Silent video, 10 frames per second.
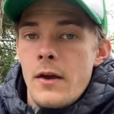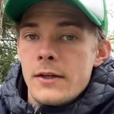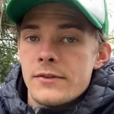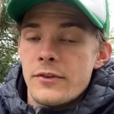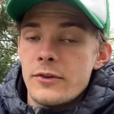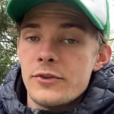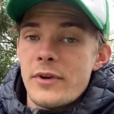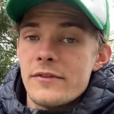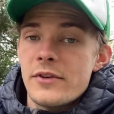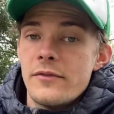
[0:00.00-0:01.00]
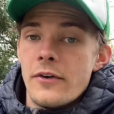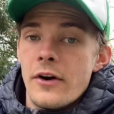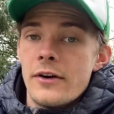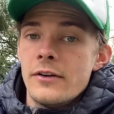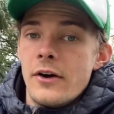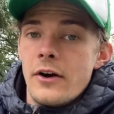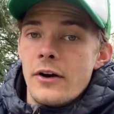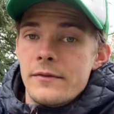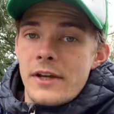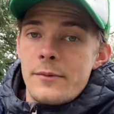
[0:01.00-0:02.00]
So the clues we have so far are
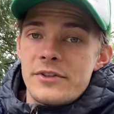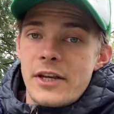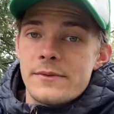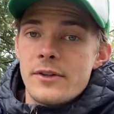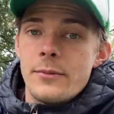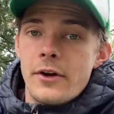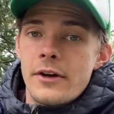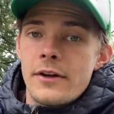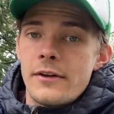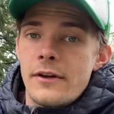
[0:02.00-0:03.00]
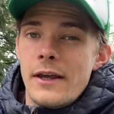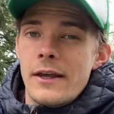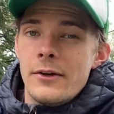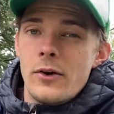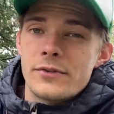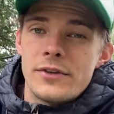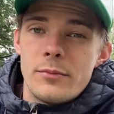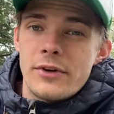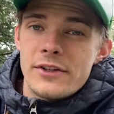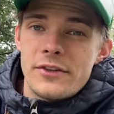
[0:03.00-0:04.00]
diamond shapes in the bark and alternate
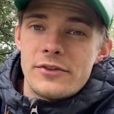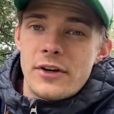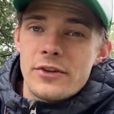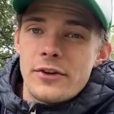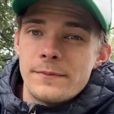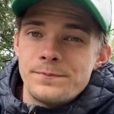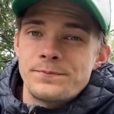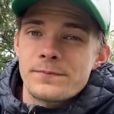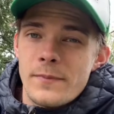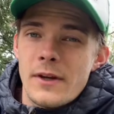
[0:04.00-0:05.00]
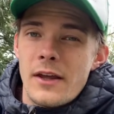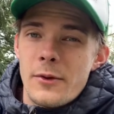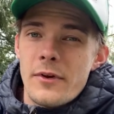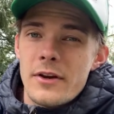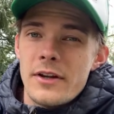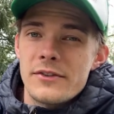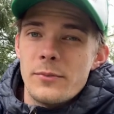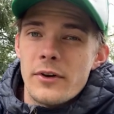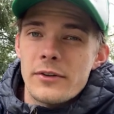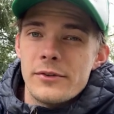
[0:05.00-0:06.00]
branching structure. I think we're gonna need some
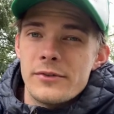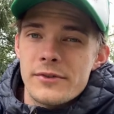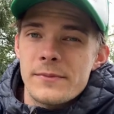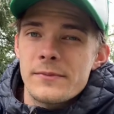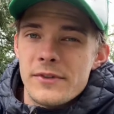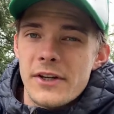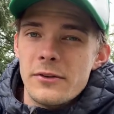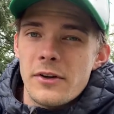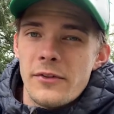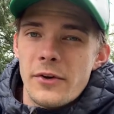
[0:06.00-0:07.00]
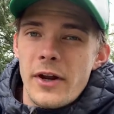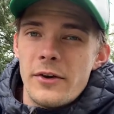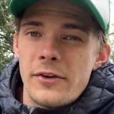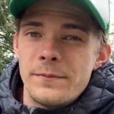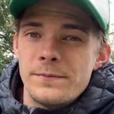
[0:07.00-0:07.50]
more clues. Let's take a look on the ground.